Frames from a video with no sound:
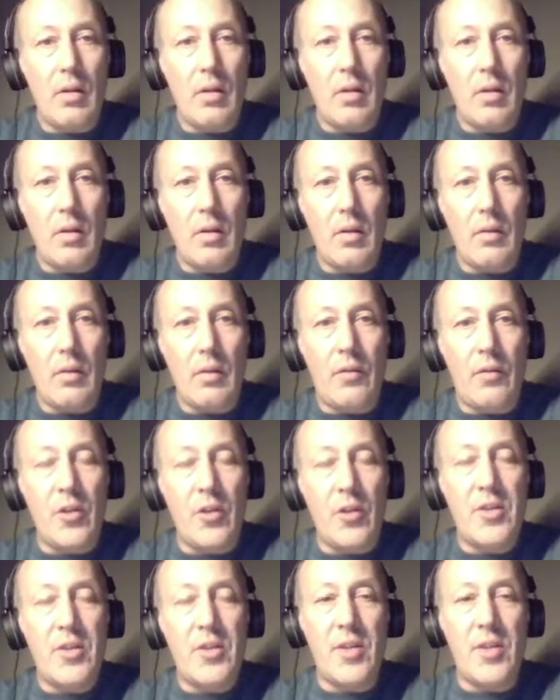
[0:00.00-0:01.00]
for
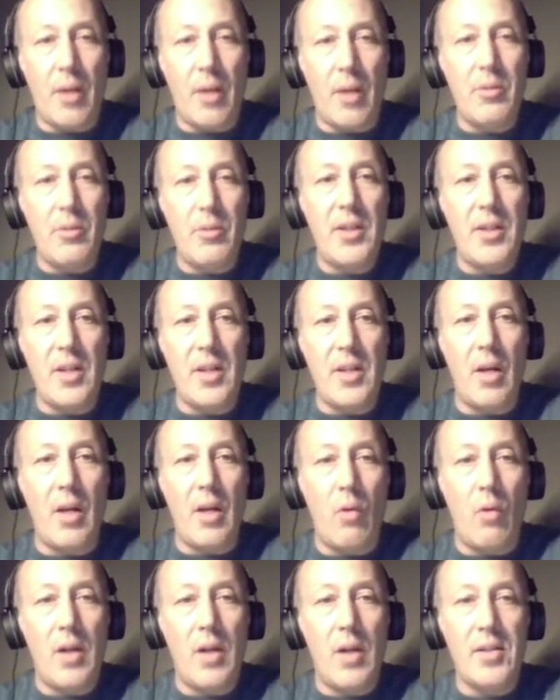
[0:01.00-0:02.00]
some reason, I want to
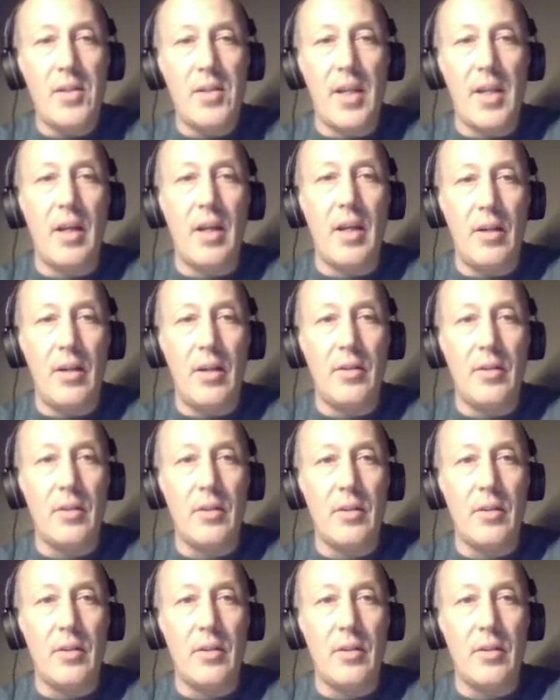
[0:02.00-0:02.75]
say under.